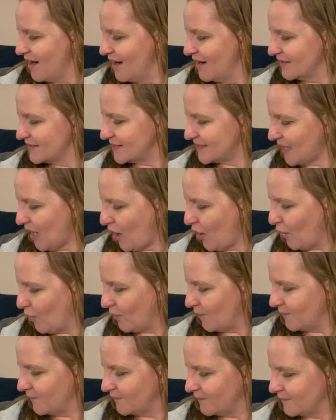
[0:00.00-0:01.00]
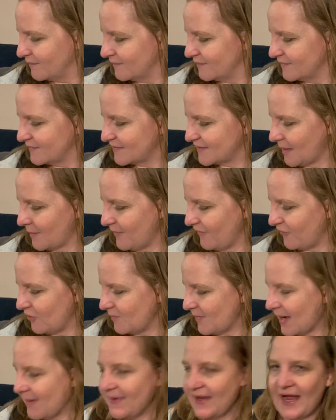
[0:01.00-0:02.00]
So, some of you
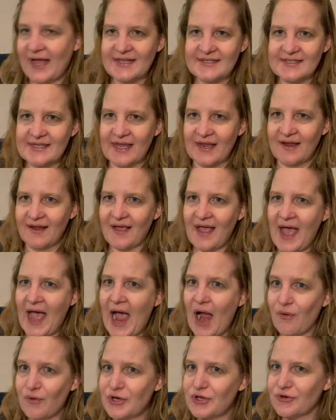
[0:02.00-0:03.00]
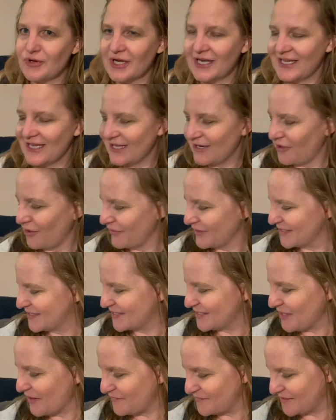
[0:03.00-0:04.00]
may be asking, how are you going to get all this
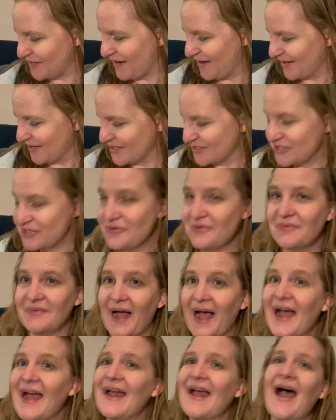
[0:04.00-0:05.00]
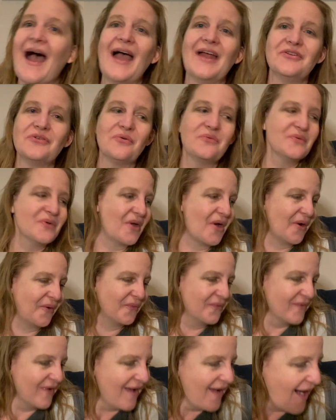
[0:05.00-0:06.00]
stuff done? Because I don't know.
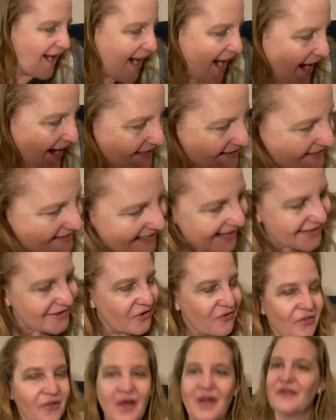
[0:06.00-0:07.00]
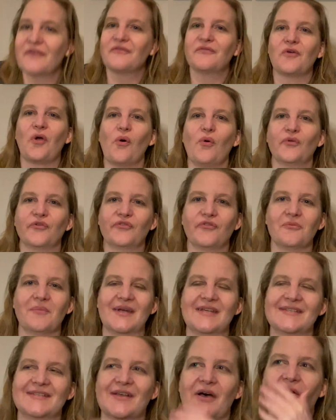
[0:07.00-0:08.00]
I set a lot of goals for
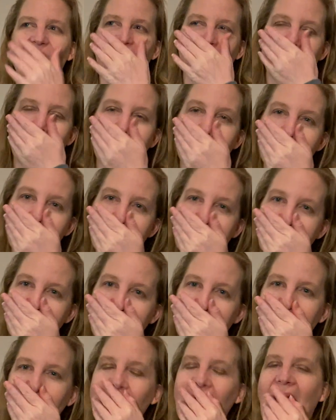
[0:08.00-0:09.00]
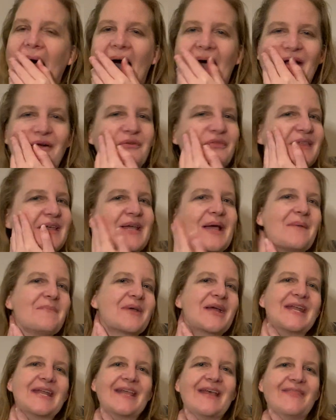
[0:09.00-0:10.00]
myself. I don't think I'm
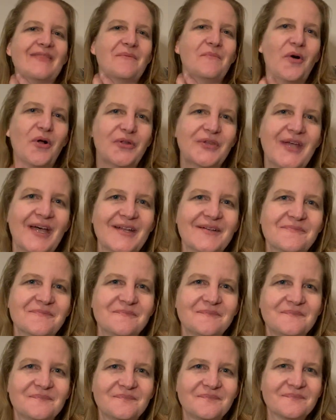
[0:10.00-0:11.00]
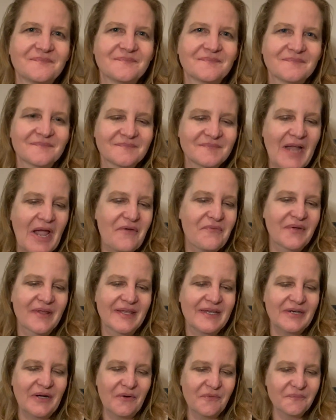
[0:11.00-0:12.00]
going to get them all done. I
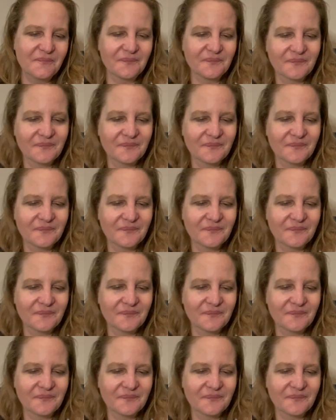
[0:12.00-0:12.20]
really don't.